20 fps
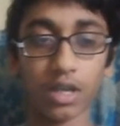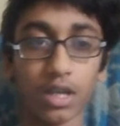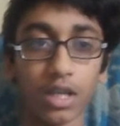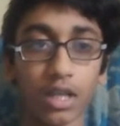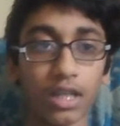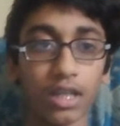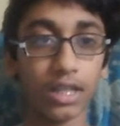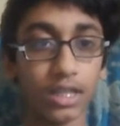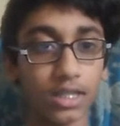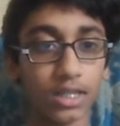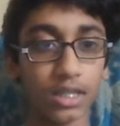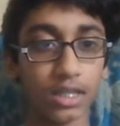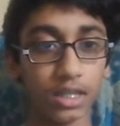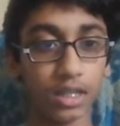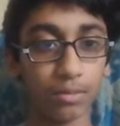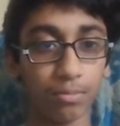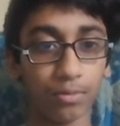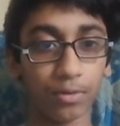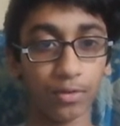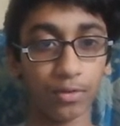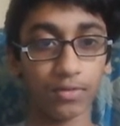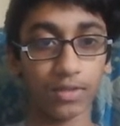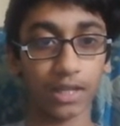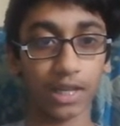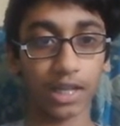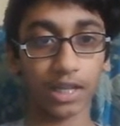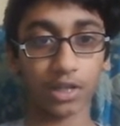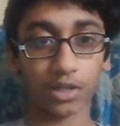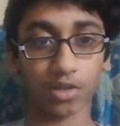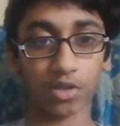Let's see the proof
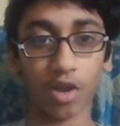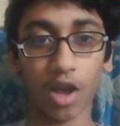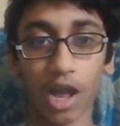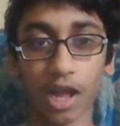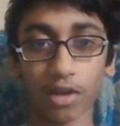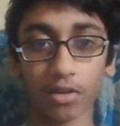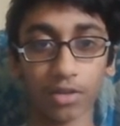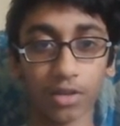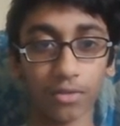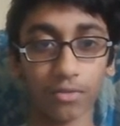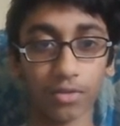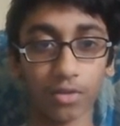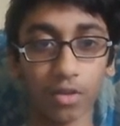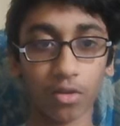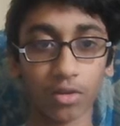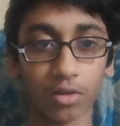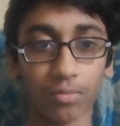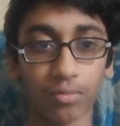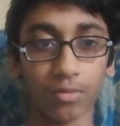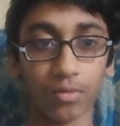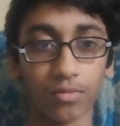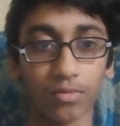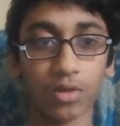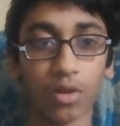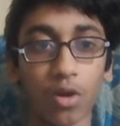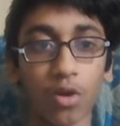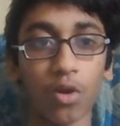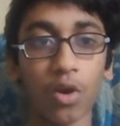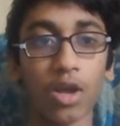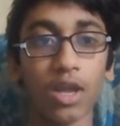together. So I don't even know the proof.
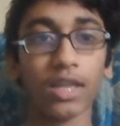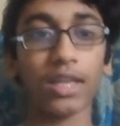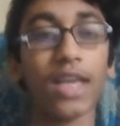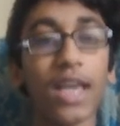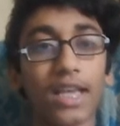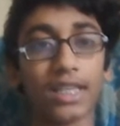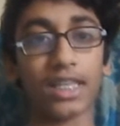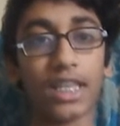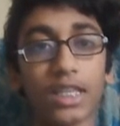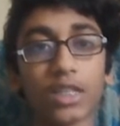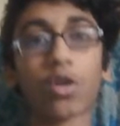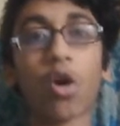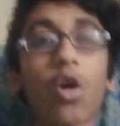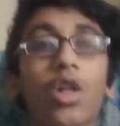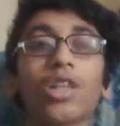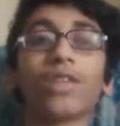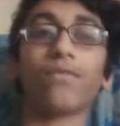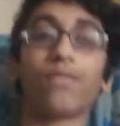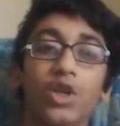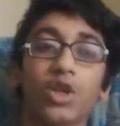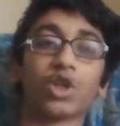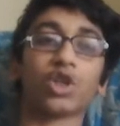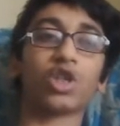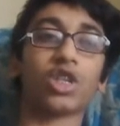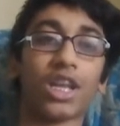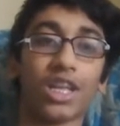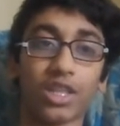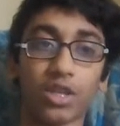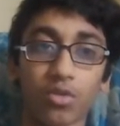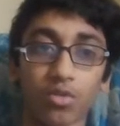So yes, it's called
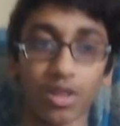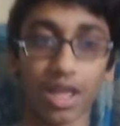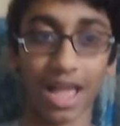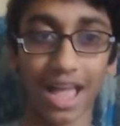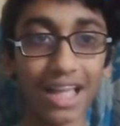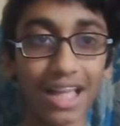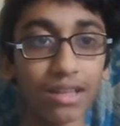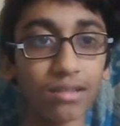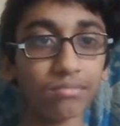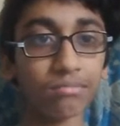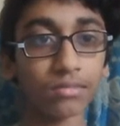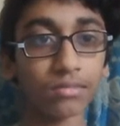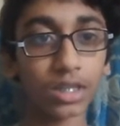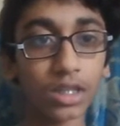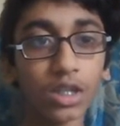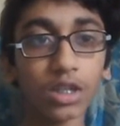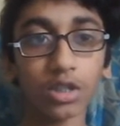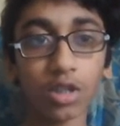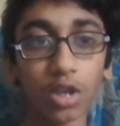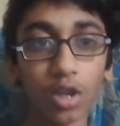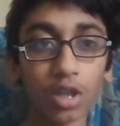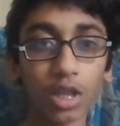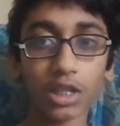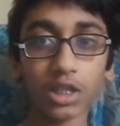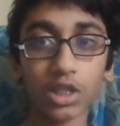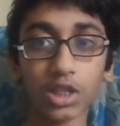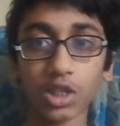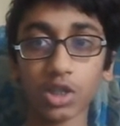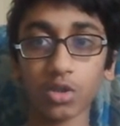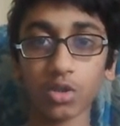inversion. I knew that. So
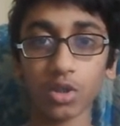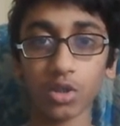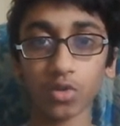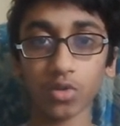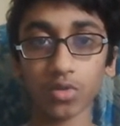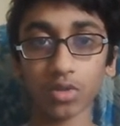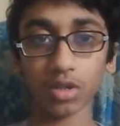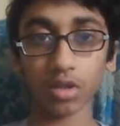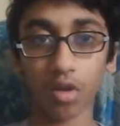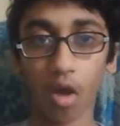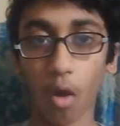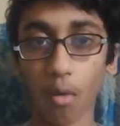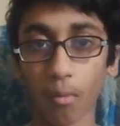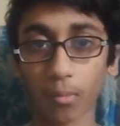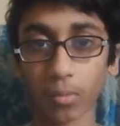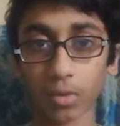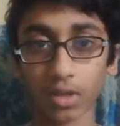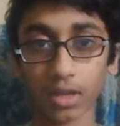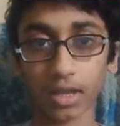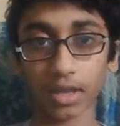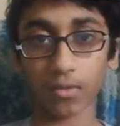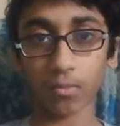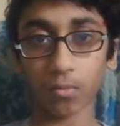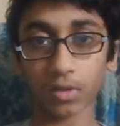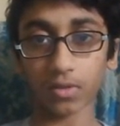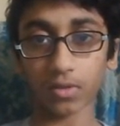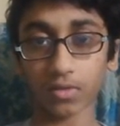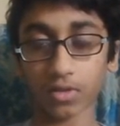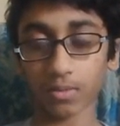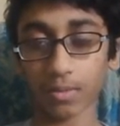let's choose
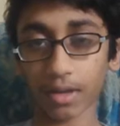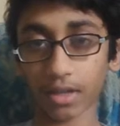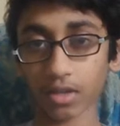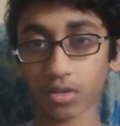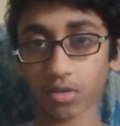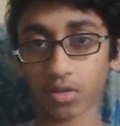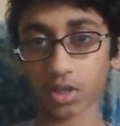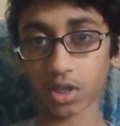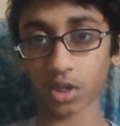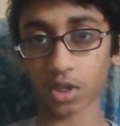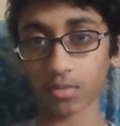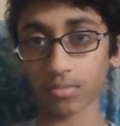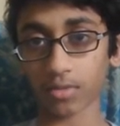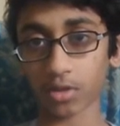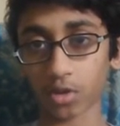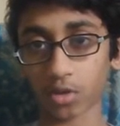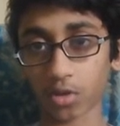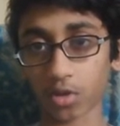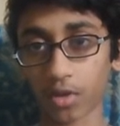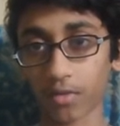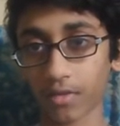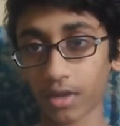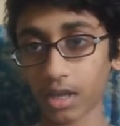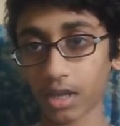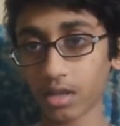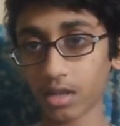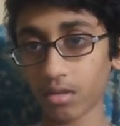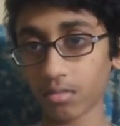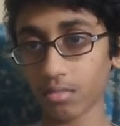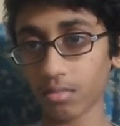with respect to a circle of
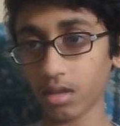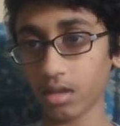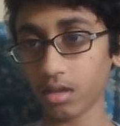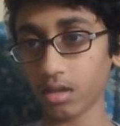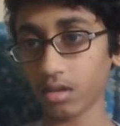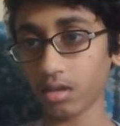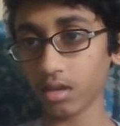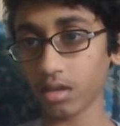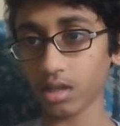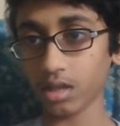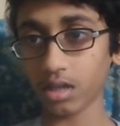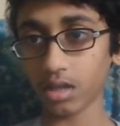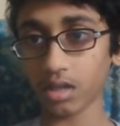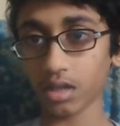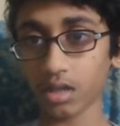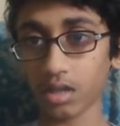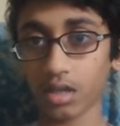A to B, B to C.